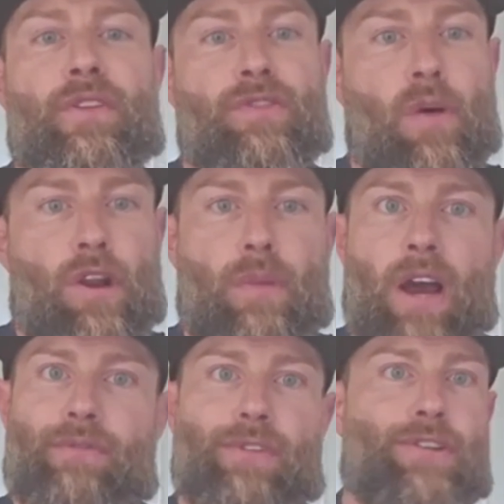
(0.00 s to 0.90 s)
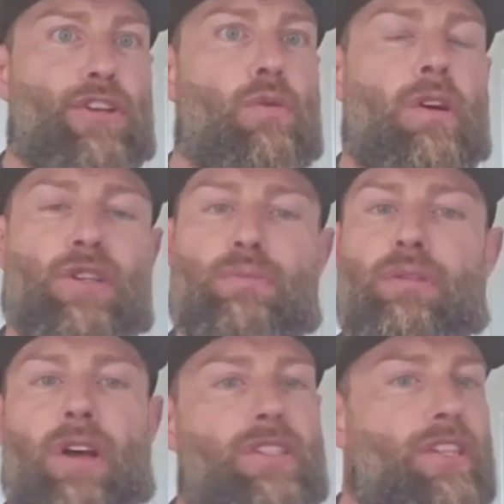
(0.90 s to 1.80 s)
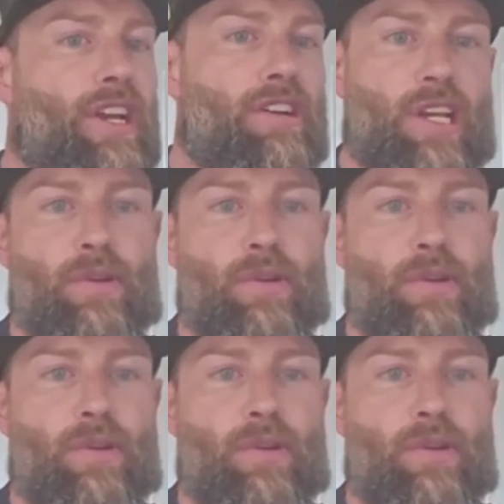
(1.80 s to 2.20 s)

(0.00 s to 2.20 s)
we've known about for 200 plus years.